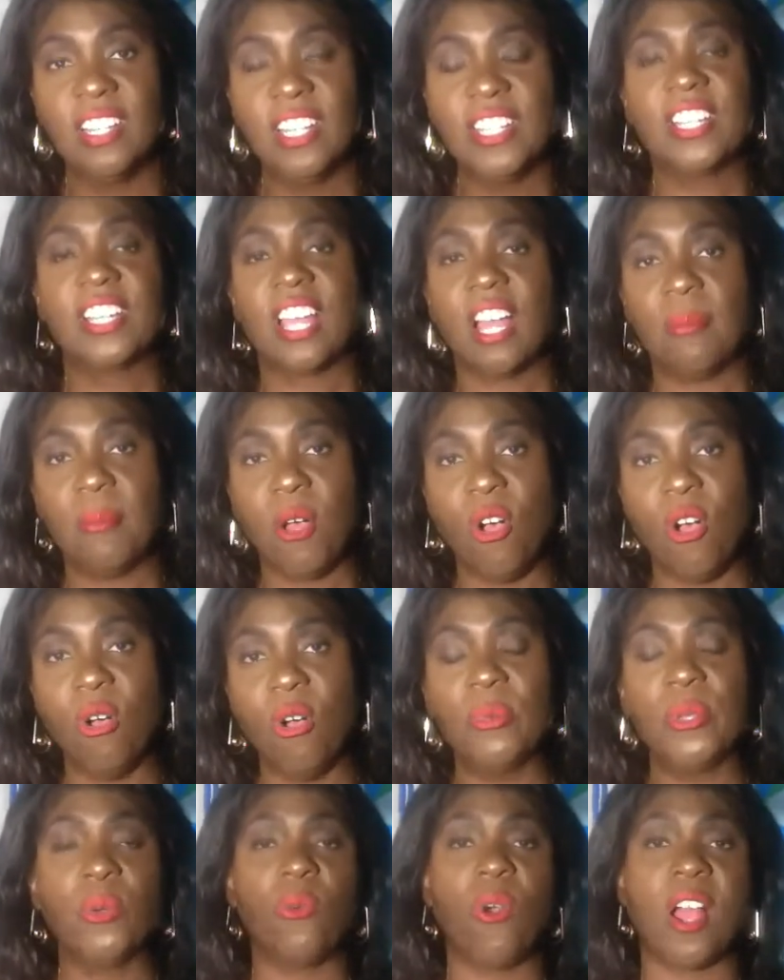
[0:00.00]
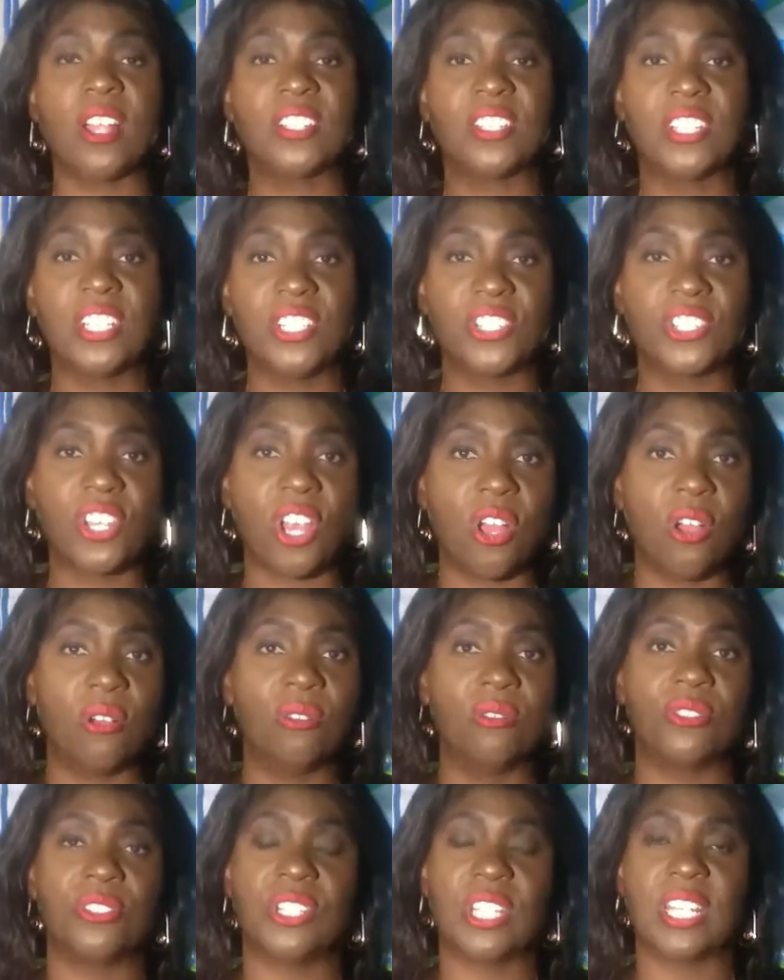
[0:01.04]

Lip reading: You come home, you watch these shows,